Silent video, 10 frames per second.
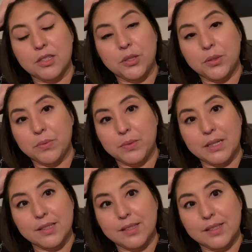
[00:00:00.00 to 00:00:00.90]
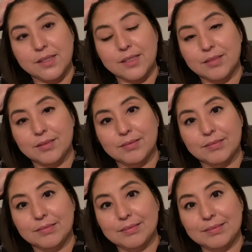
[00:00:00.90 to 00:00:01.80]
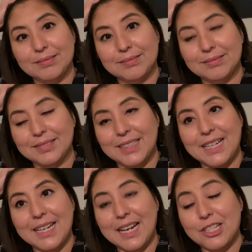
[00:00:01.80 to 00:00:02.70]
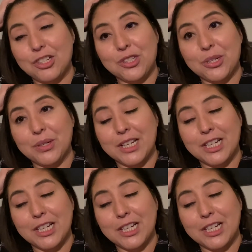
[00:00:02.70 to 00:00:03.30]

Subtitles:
who was, I just don't, I